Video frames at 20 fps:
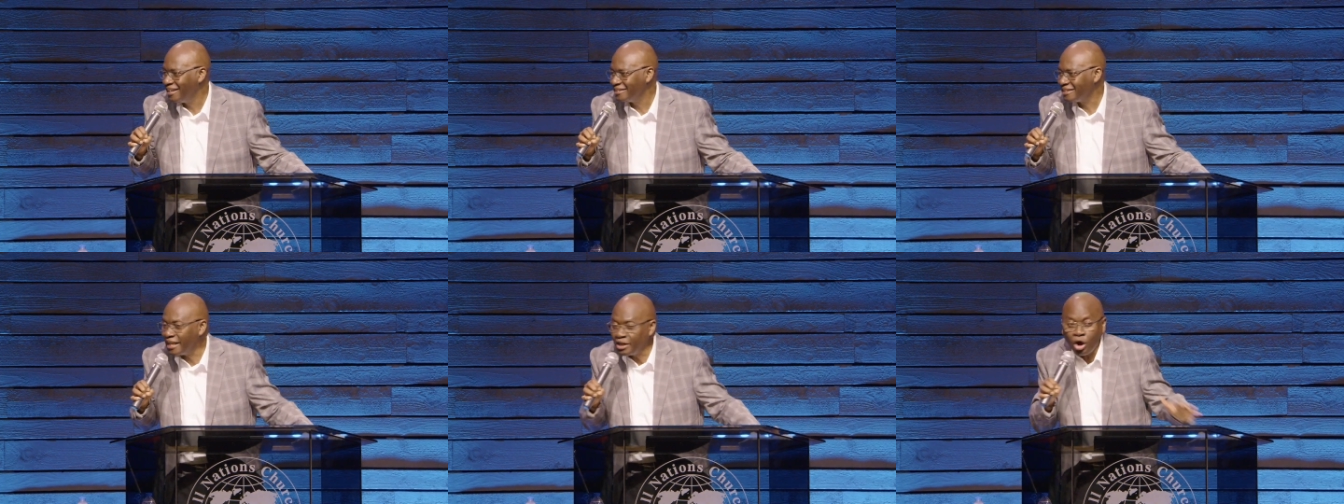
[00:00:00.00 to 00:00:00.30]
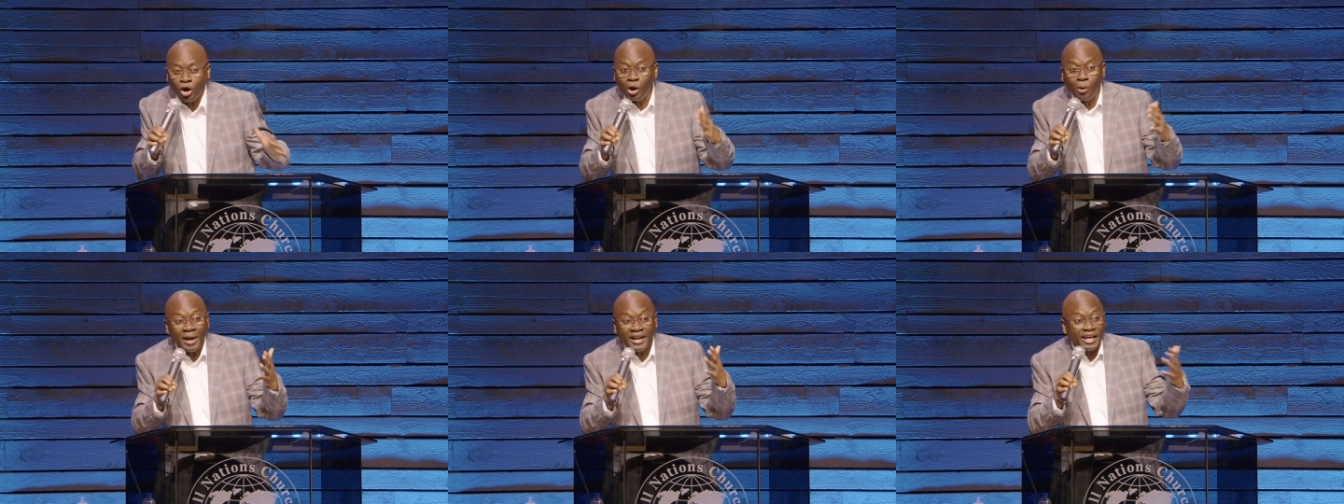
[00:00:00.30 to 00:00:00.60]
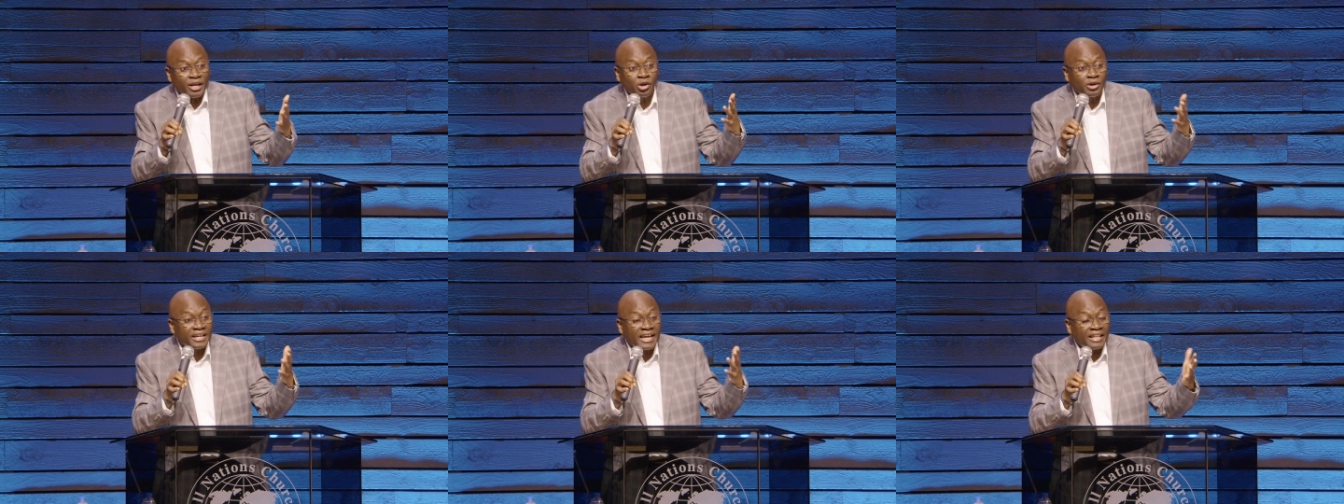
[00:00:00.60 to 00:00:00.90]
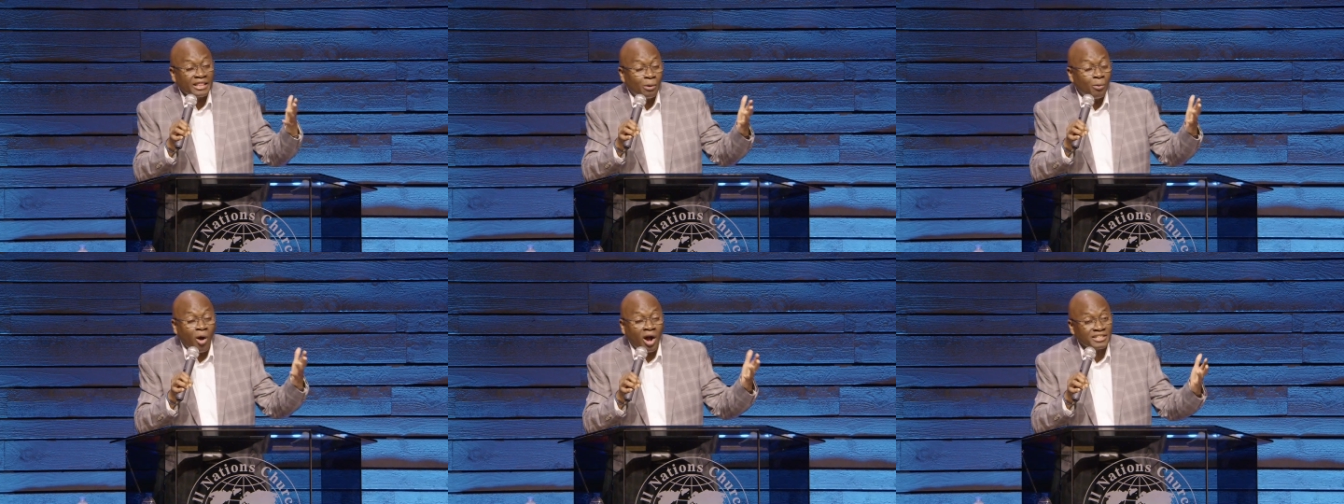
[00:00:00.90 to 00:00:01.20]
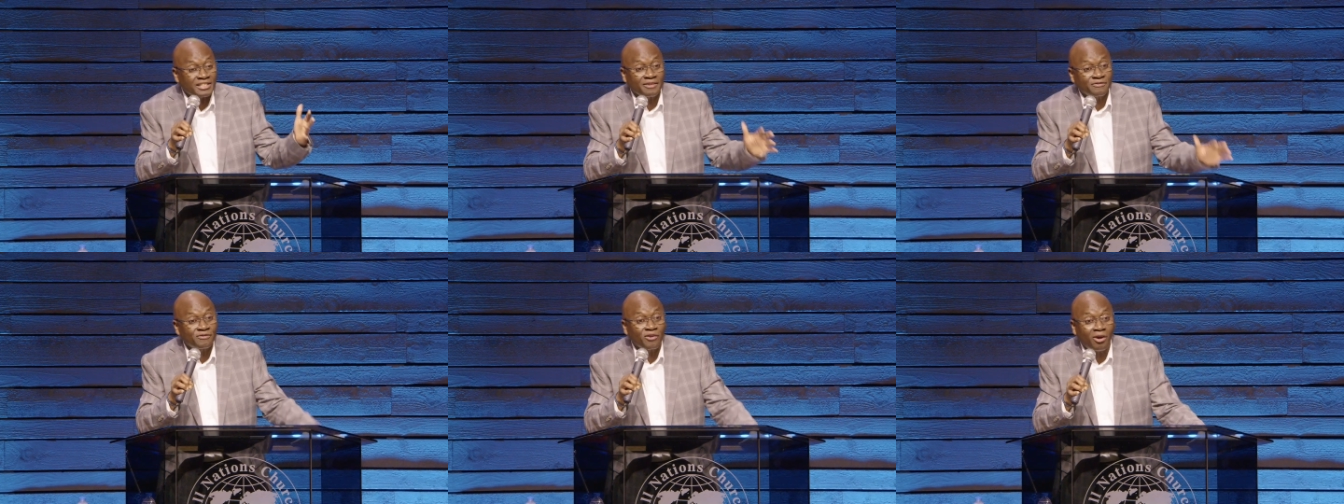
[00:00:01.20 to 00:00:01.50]
They don't know where they're going to get the
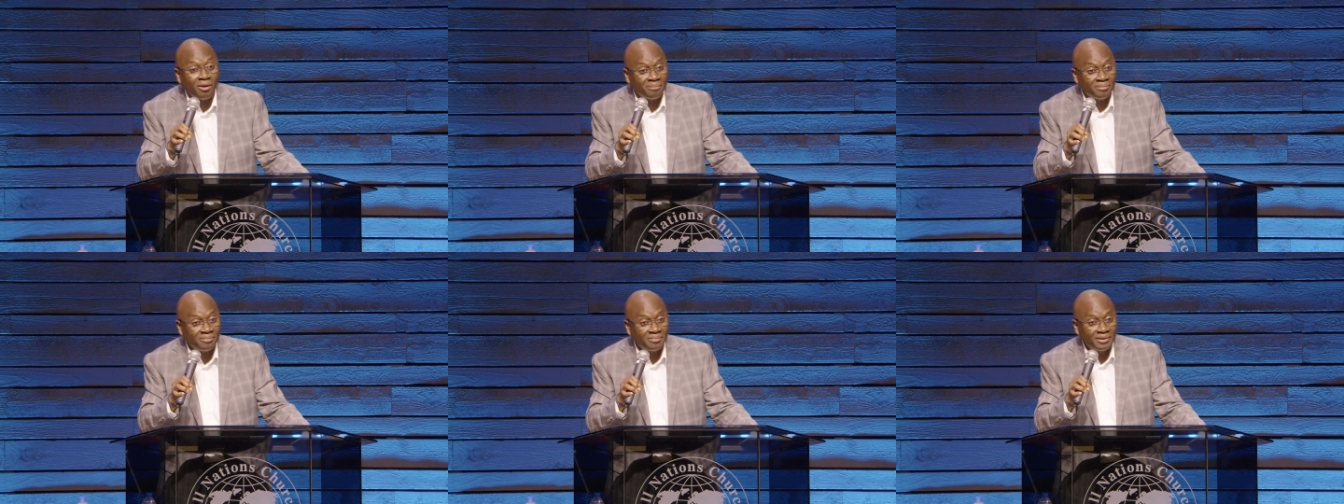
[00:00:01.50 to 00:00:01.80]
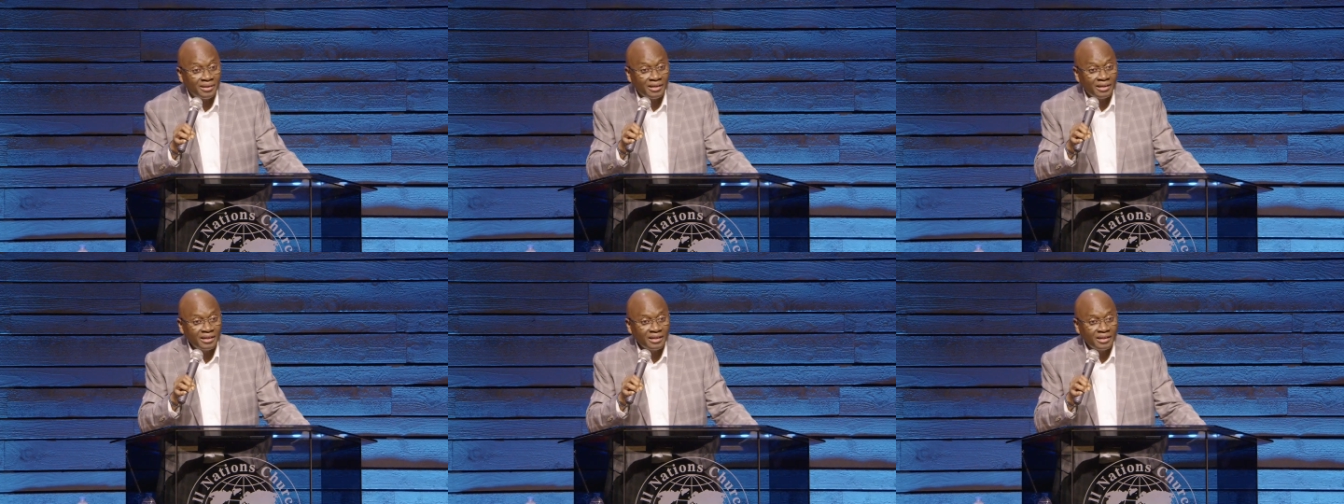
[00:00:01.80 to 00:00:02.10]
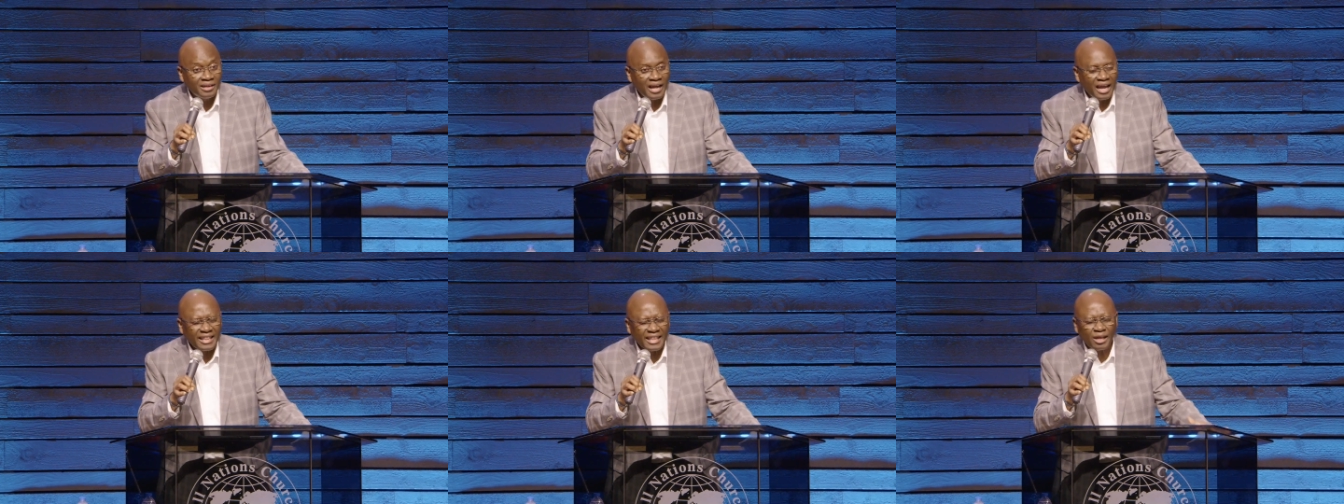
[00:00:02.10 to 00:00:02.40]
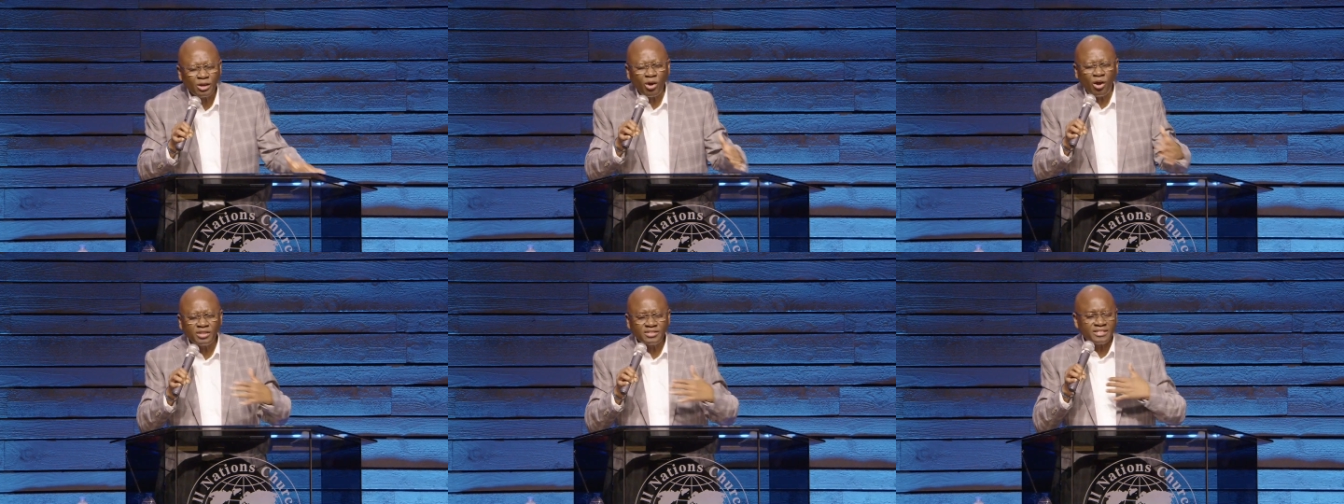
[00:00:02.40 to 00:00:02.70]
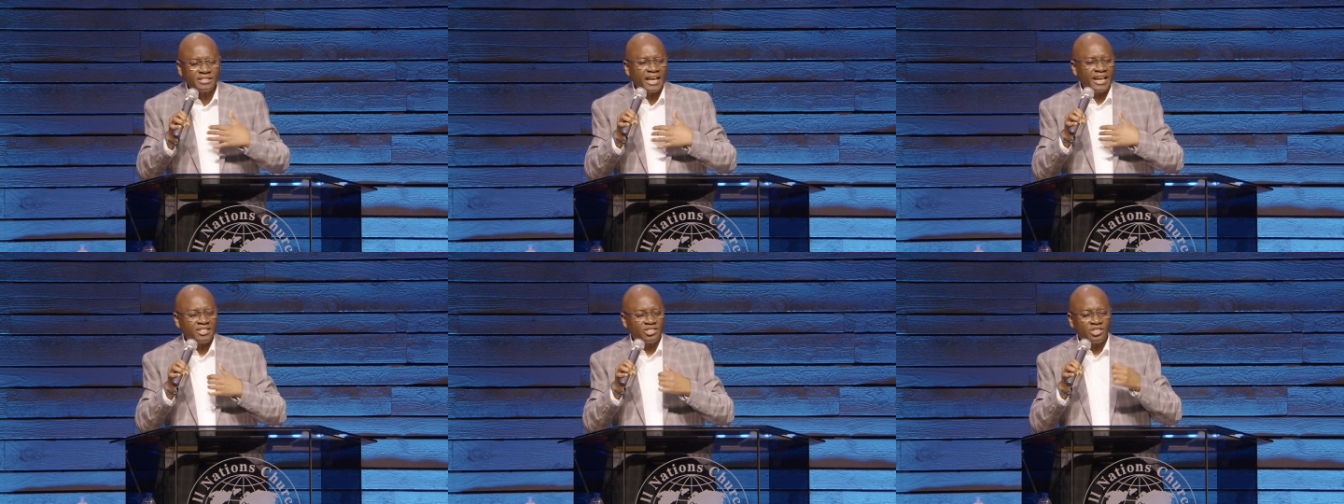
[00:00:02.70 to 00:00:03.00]
water from. And then God
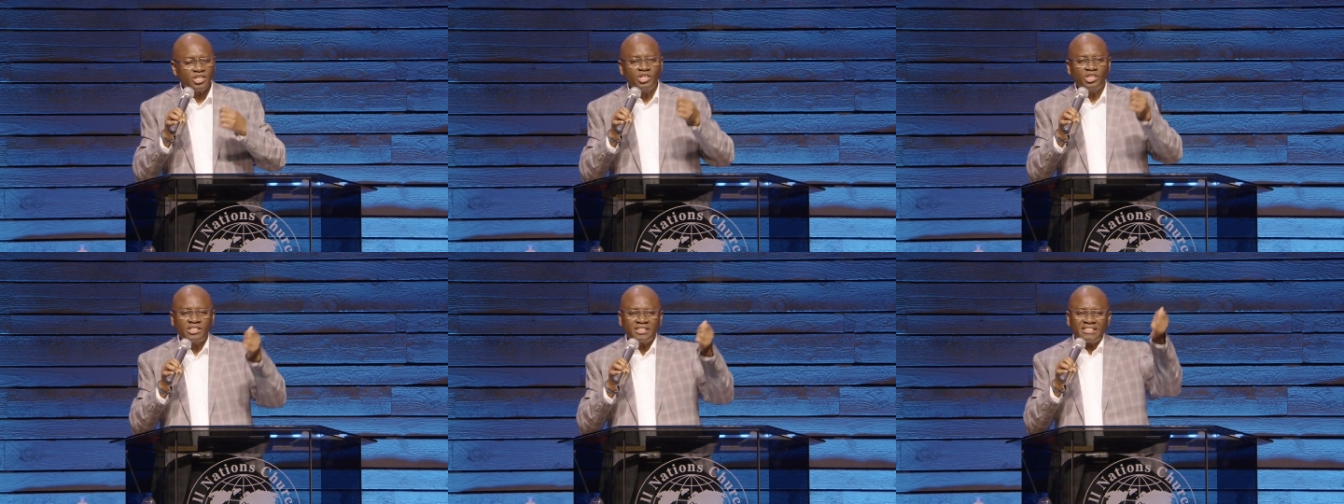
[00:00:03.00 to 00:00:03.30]
says,